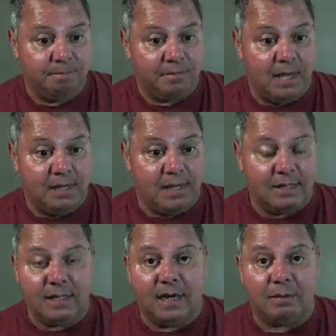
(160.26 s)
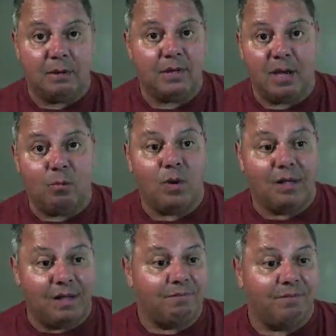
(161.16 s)
at nighttime. They only have one
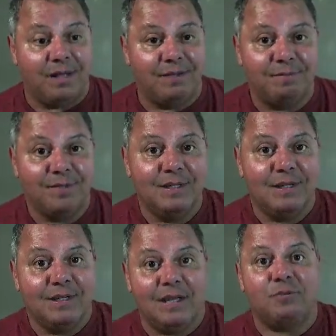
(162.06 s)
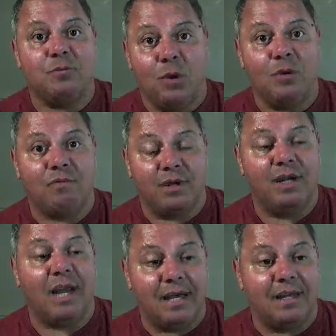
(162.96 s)
left. They get you going for the
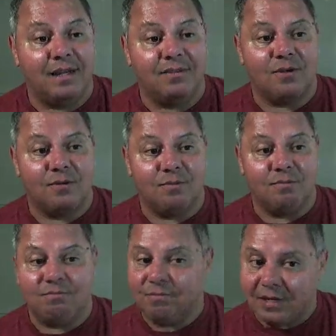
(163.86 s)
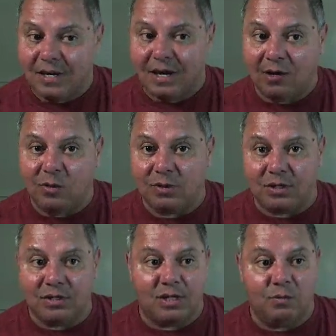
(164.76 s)
night, and so you're not always
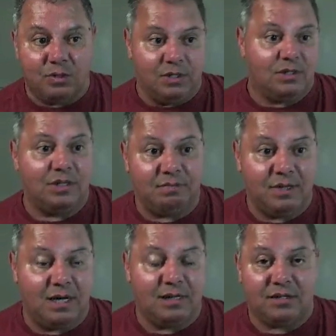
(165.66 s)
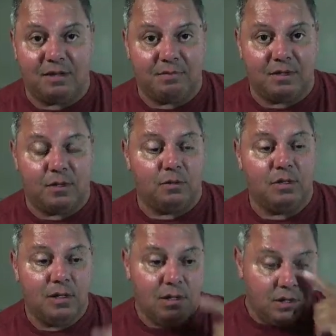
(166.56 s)
going to say, well, this is definitely hot, this is definitely cold.
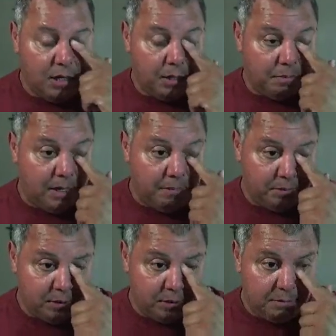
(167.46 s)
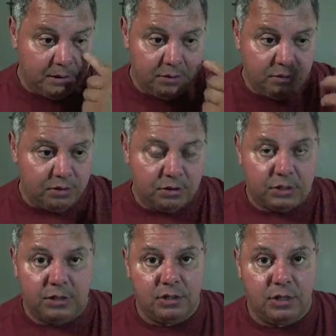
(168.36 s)
On a pipe system like this, you can just
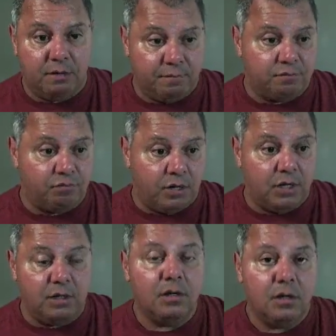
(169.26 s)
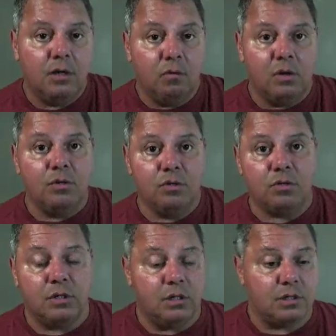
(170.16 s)
touch it. If it's running, one
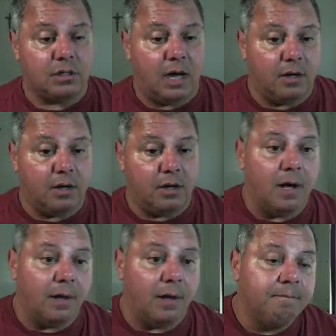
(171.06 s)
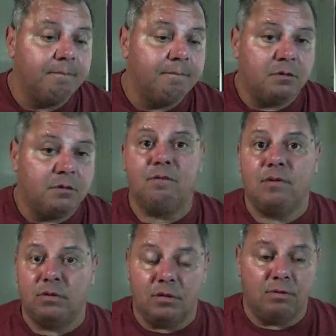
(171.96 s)
usually is hotter than the other, especially if you're
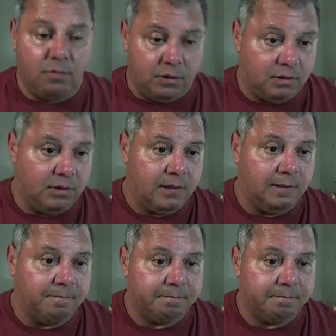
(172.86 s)
using the faucet. Okay.